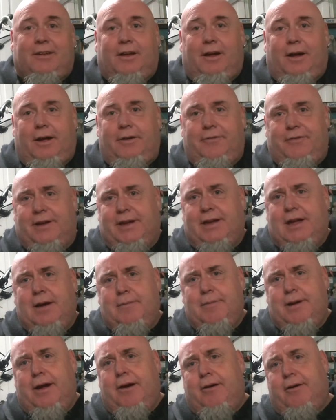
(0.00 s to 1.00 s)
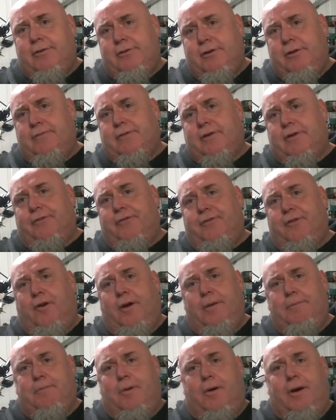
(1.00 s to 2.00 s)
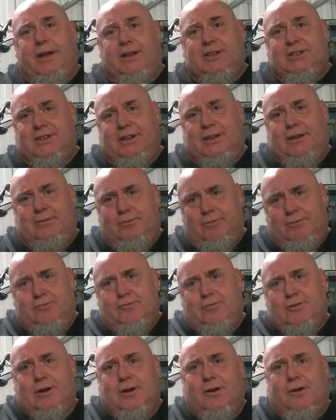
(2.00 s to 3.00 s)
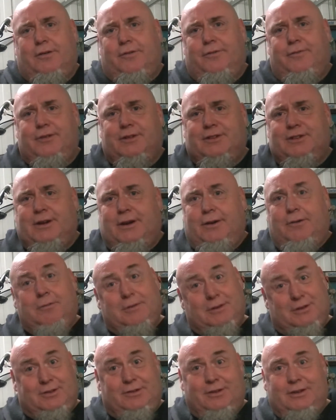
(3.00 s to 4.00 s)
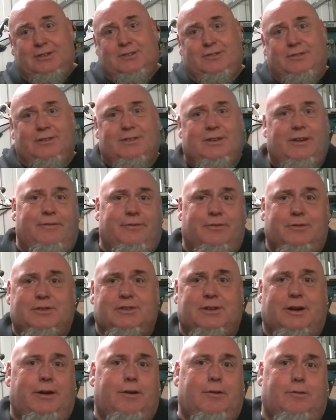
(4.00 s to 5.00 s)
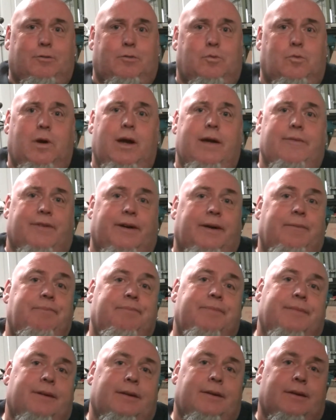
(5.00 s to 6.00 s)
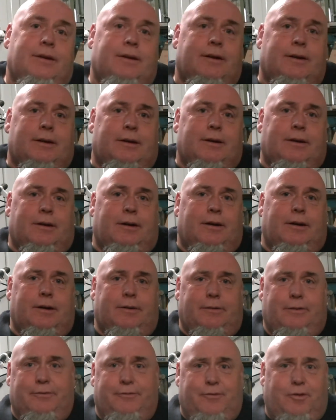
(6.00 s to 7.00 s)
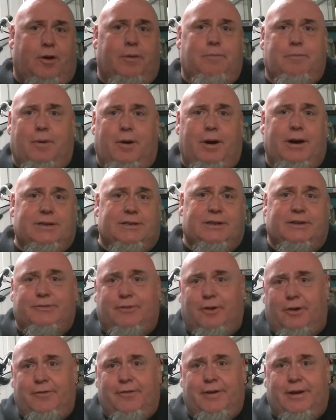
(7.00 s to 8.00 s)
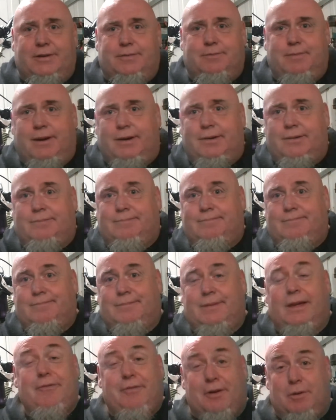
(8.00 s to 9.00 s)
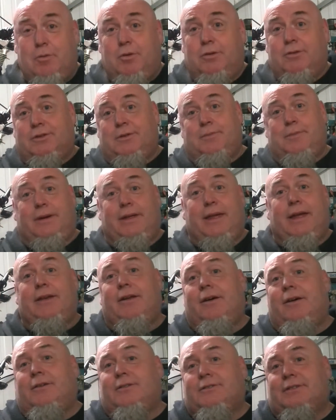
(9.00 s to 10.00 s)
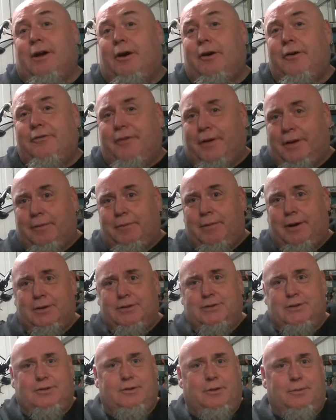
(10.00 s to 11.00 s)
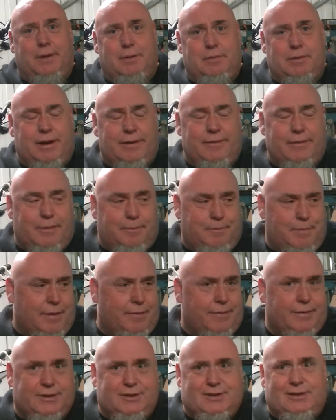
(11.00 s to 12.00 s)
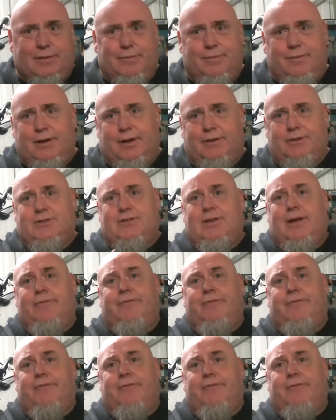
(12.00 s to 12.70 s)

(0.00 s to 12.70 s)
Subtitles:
If they come out and you've got 5 bikes sitting in your garden for sale, it's a nice sign saying for sale or whatever, you've got 5 bikes, that's £5,000. if they want to be that nasty. I think most of the time they would give you a bit of a slap